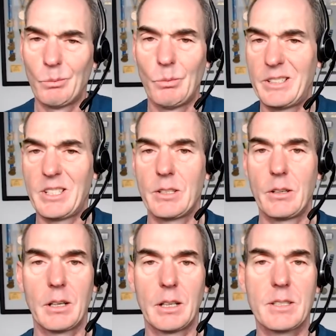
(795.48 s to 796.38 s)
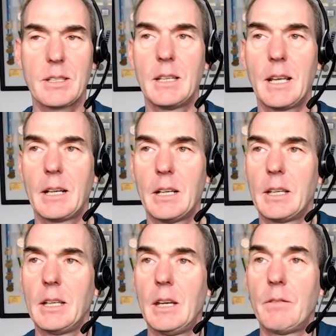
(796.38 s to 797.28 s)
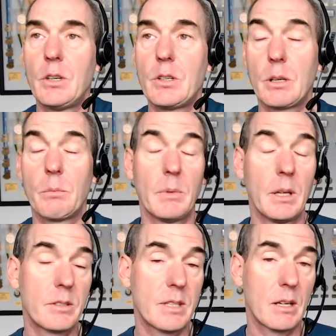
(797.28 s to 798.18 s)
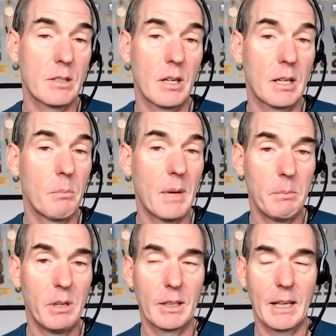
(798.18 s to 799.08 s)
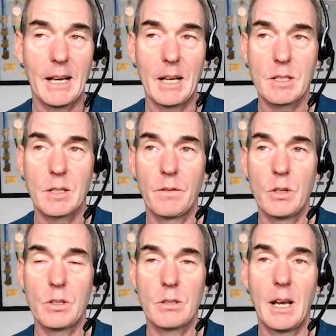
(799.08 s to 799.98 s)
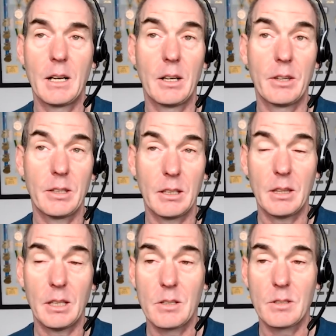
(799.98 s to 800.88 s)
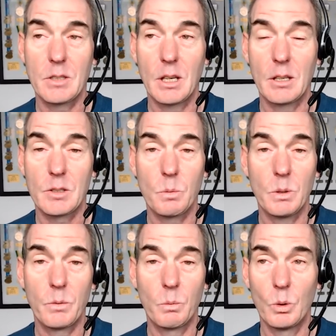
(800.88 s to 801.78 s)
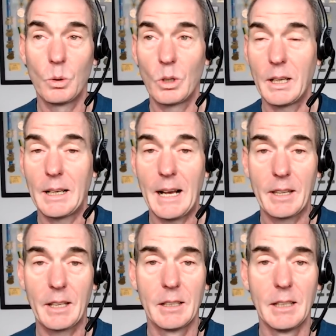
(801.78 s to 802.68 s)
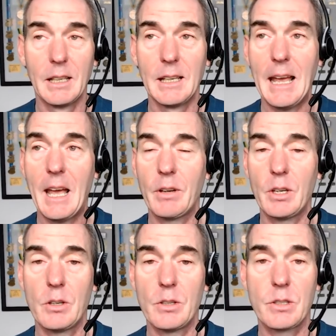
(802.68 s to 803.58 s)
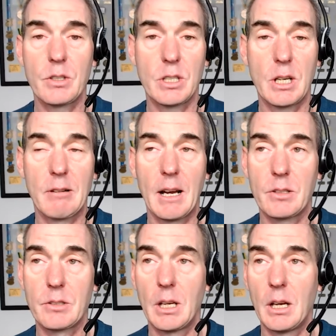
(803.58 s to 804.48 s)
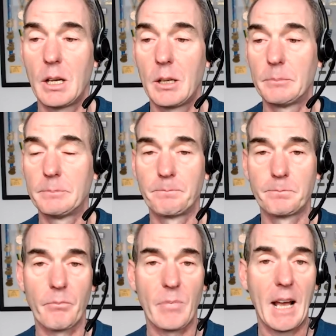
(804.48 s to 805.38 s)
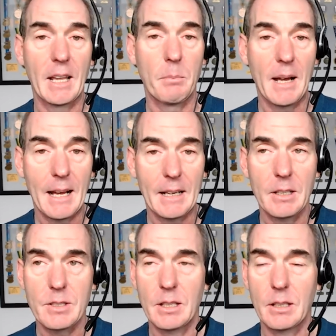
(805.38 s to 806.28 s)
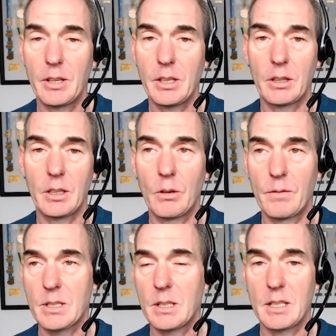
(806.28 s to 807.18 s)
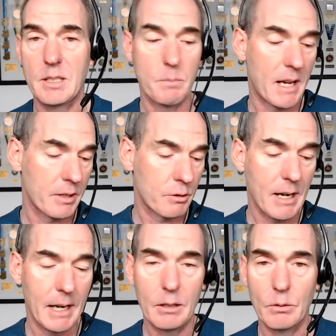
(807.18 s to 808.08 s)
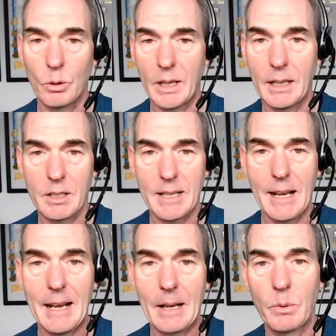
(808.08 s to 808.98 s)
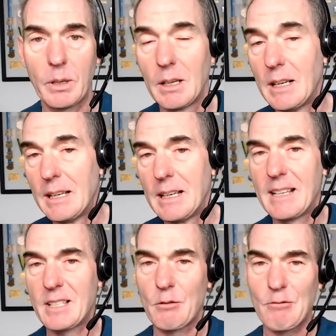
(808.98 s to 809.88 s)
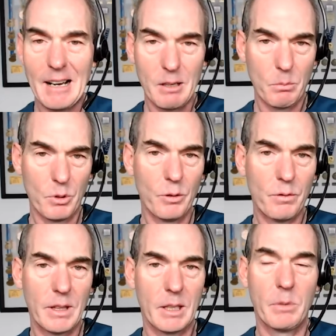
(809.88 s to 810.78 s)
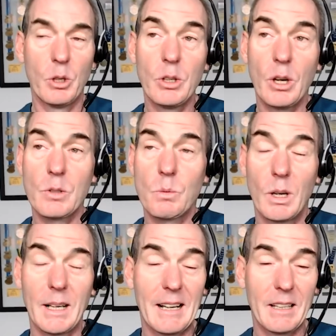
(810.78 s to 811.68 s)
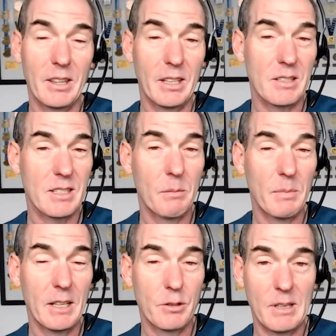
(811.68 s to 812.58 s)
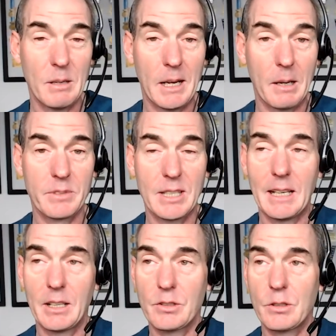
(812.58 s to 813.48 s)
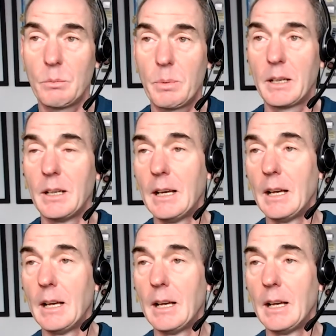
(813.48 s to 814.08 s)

We're just not going to see that in the near future. It sounds like it may be on the cards of the future, and I think that uh, Zwift will look at other avenues to generate um, other markets. And I think that obviously a smart trainer or getting into hardware is a great move for them. Who knows what other things they may dream up to get into. But